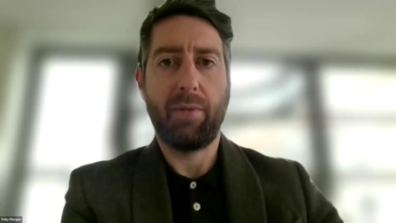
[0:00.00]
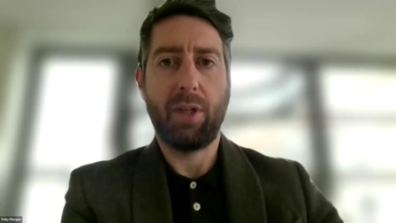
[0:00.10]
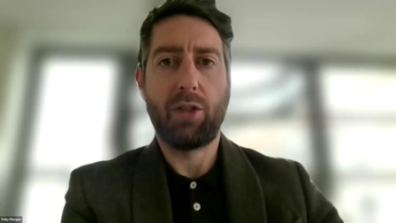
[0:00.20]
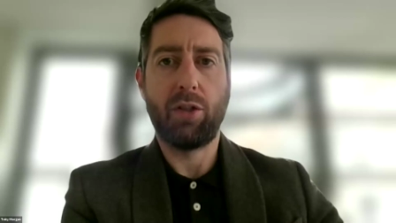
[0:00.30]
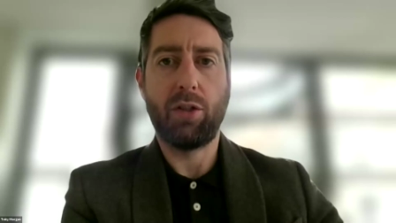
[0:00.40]

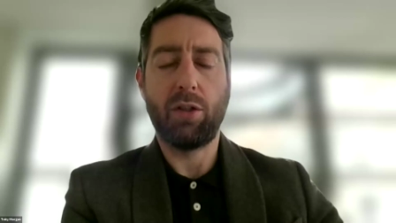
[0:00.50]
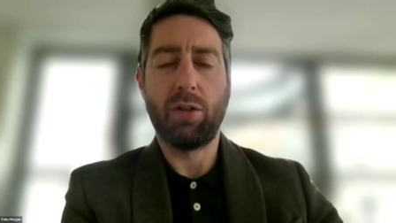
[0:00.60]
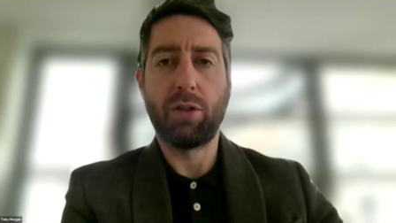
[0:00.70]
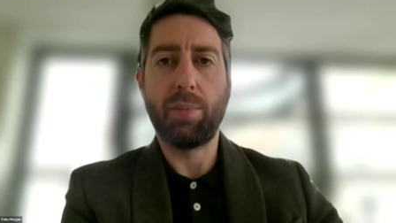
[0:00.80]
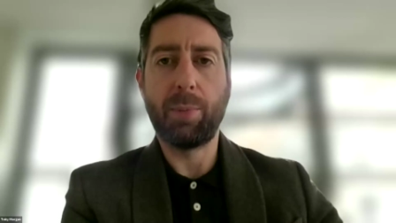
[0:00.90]
And
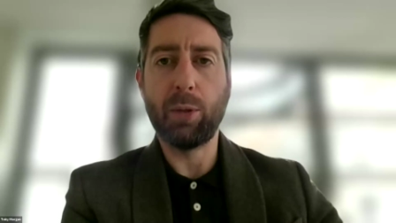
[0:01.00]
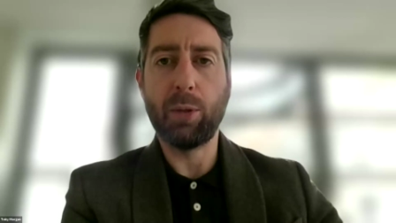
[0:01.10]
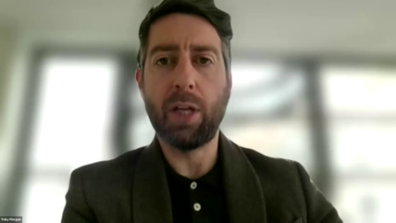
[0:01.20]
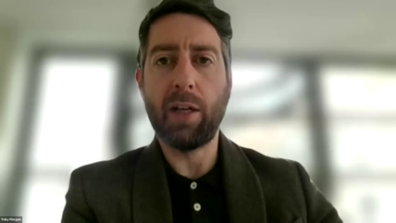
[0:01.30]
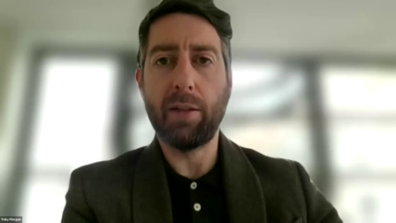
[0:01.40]
just to build
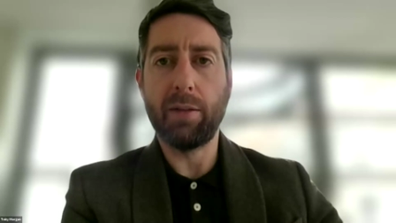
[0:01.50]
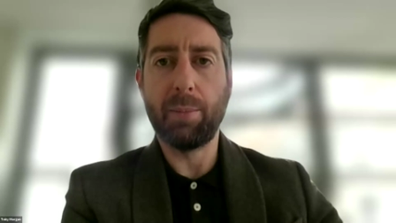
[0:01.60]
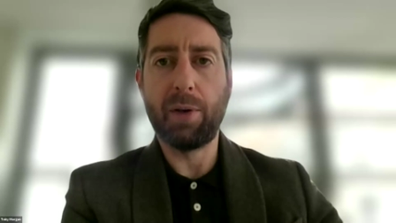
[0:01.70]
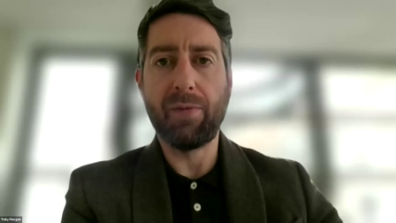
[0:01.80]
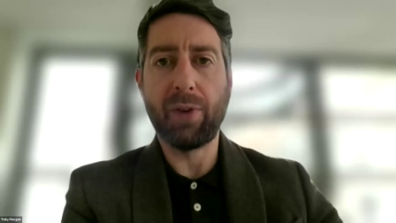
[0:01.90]
on that
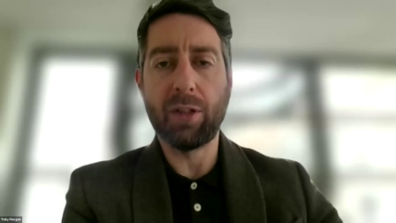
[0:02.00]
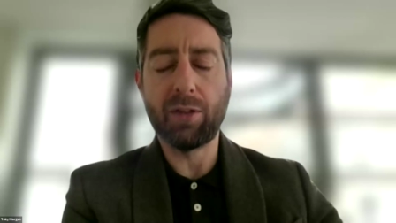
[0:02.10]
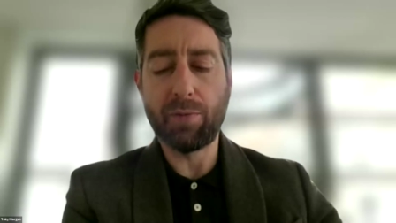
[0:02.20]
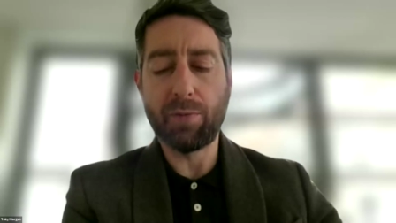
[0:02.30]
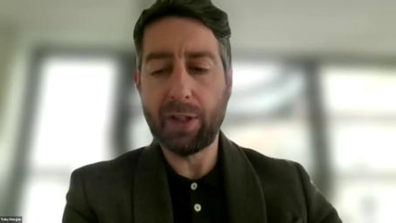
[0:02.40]
a bit further,
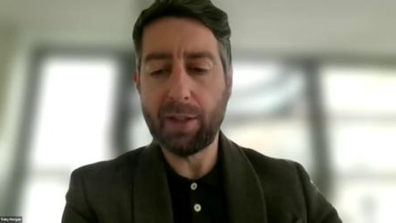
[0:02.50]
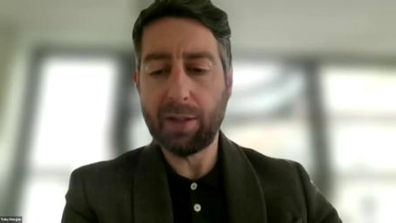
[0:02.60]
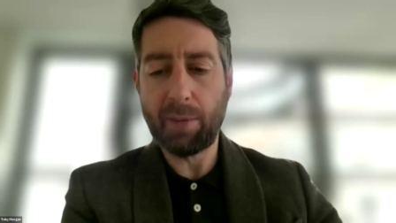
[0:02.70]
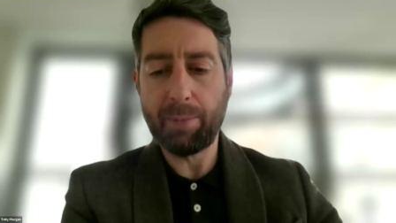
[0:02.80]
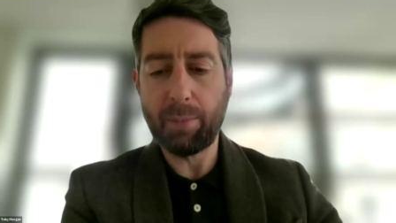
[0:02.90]
Sophie,
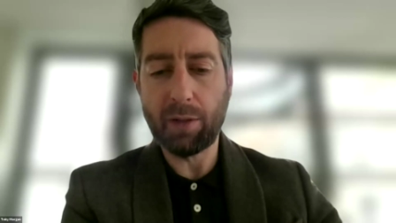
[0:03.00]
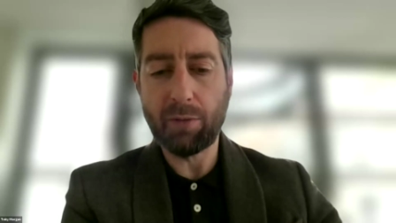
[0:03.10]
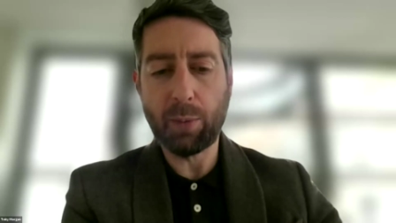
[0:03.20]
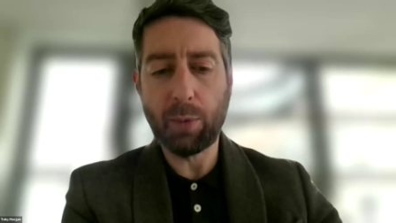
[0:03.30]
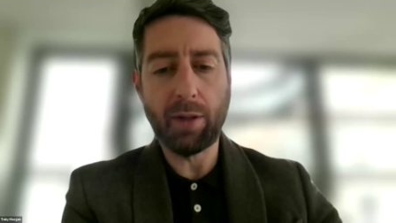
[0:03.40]
yeah,
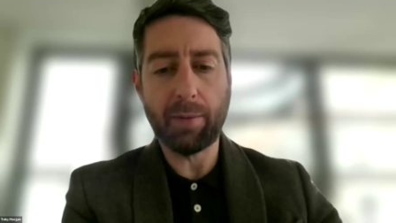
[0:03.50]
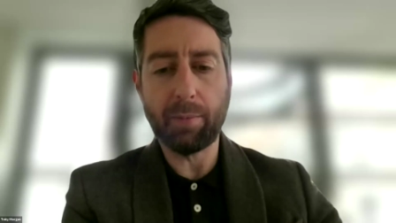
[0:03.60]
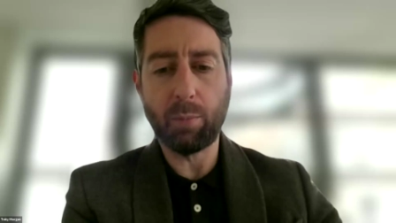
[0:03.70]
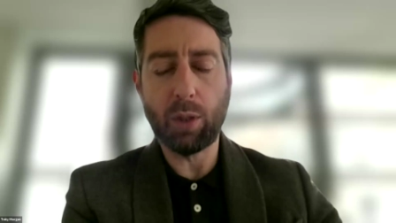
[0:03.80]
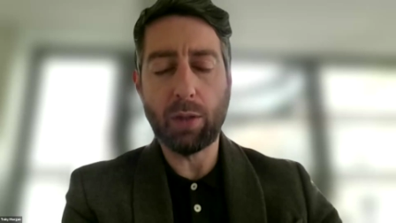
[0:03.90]
agree with
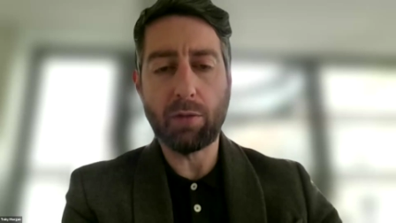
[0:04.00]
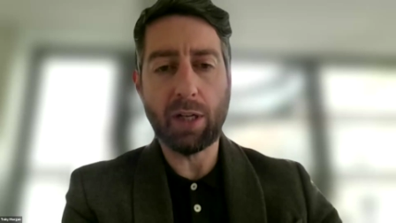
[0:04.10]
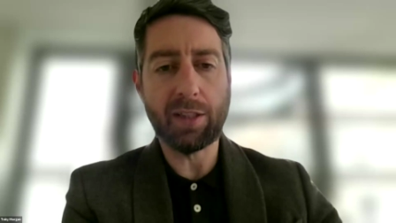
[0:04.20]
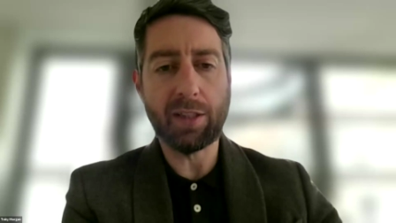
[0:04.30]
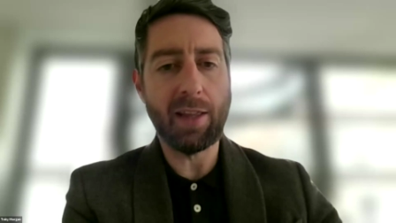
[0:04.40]
what
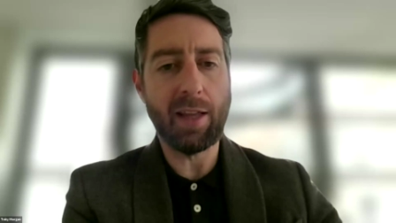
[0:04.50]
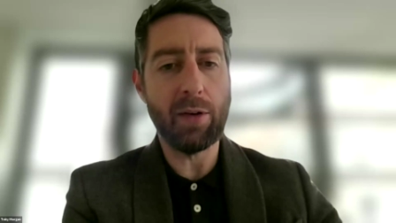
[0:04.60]
Greg said there.